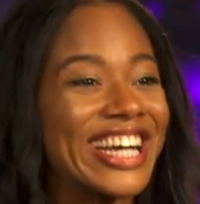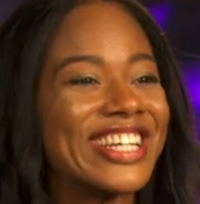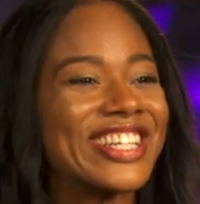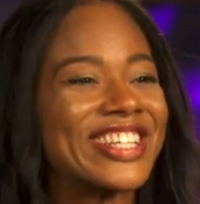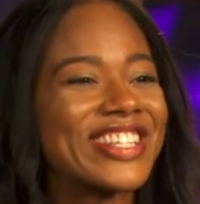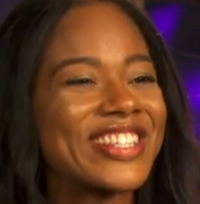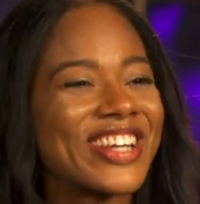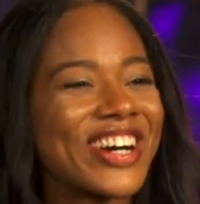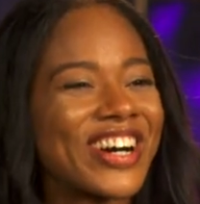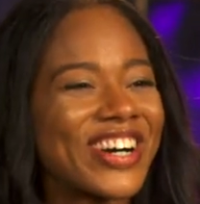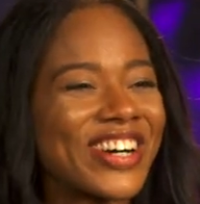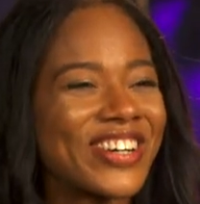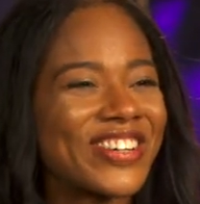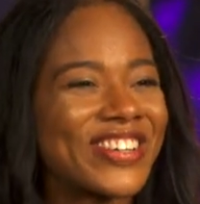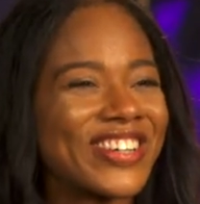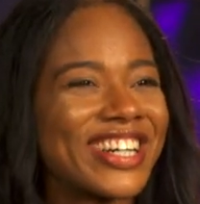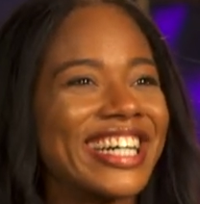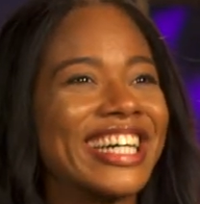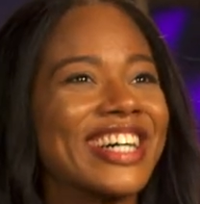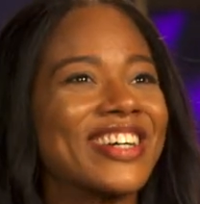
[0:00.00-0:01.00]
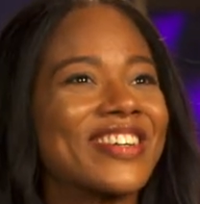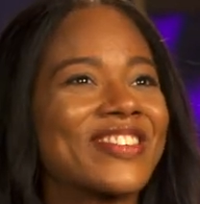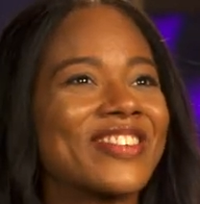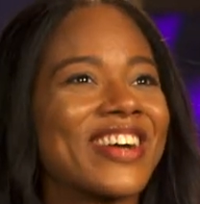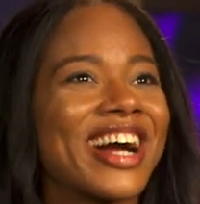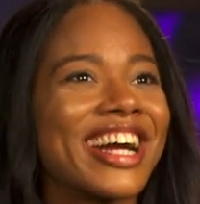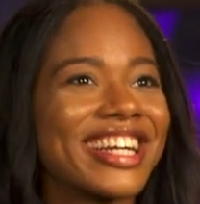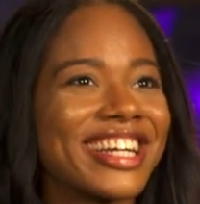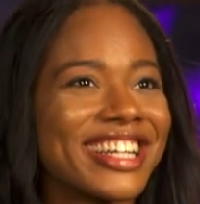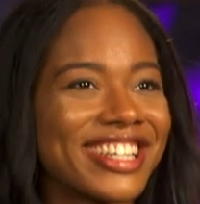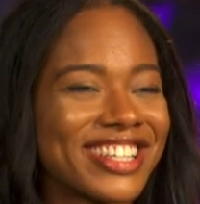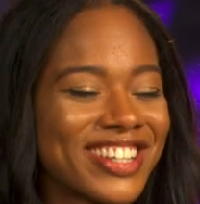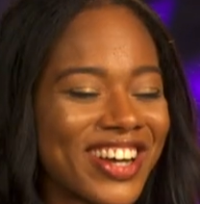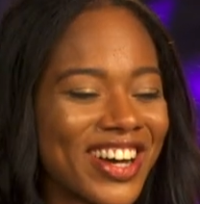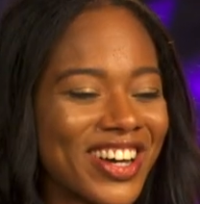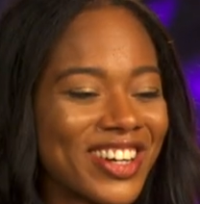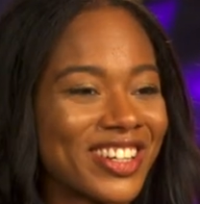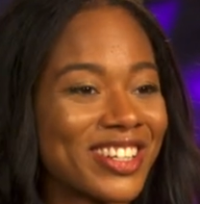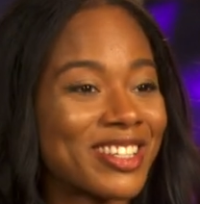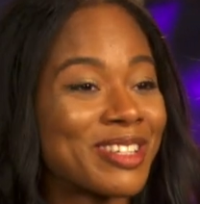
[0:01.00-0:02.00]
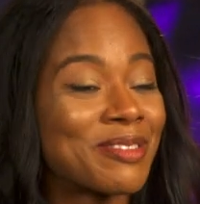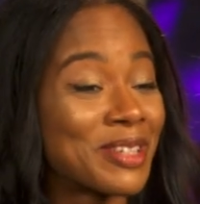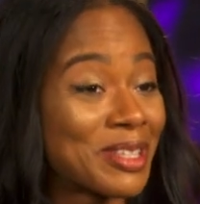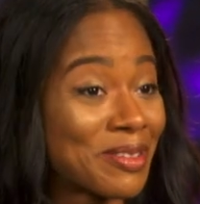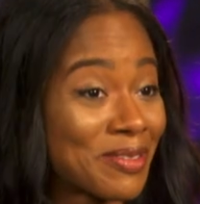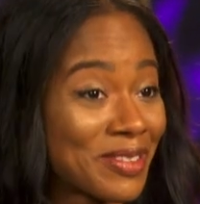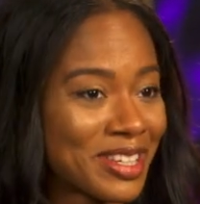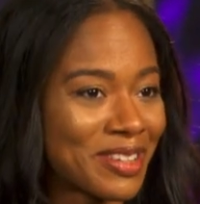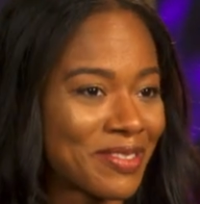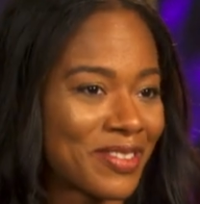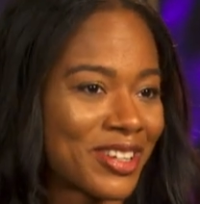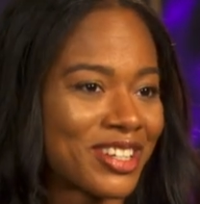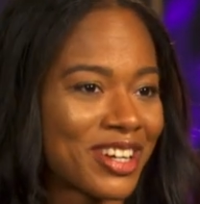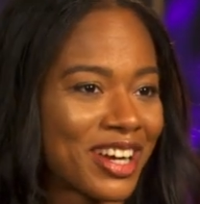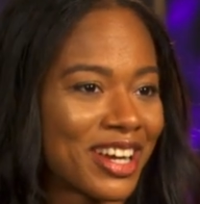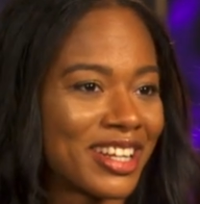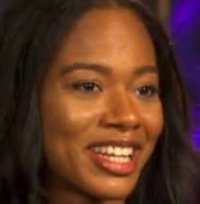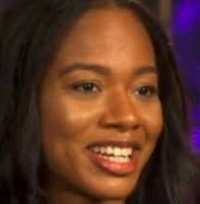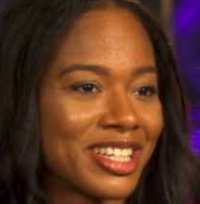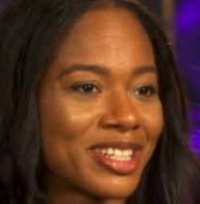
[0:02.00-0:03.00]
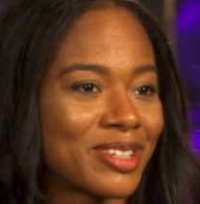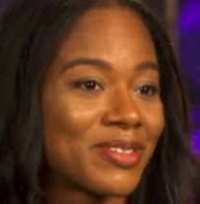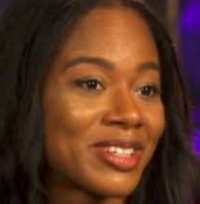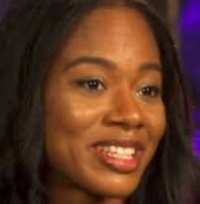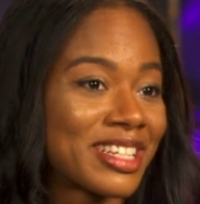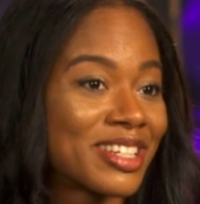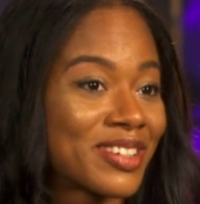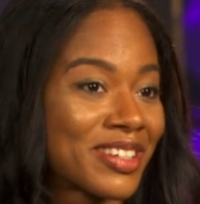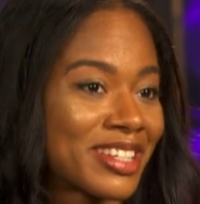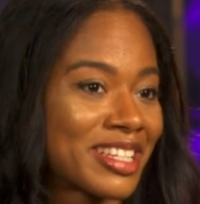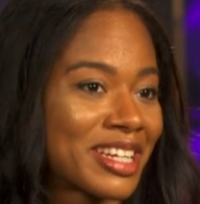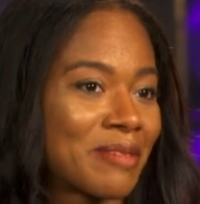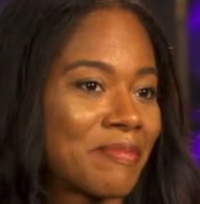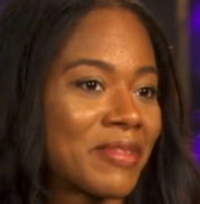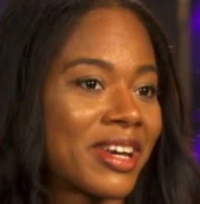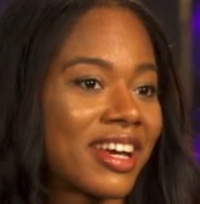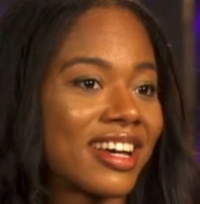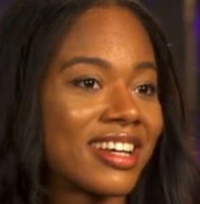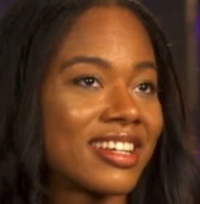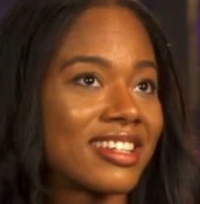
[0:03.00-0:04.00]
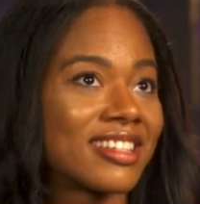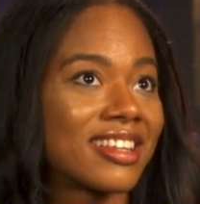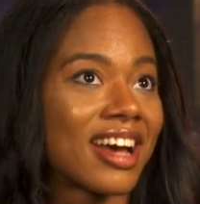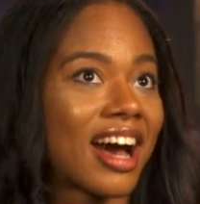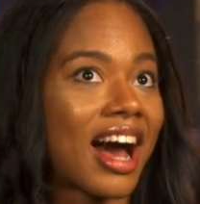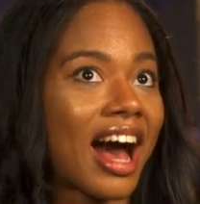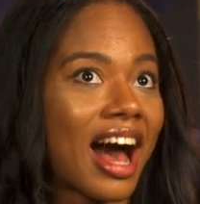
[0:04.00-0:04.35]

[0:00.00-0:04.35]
So writing a song specifically for John Legend was interesting because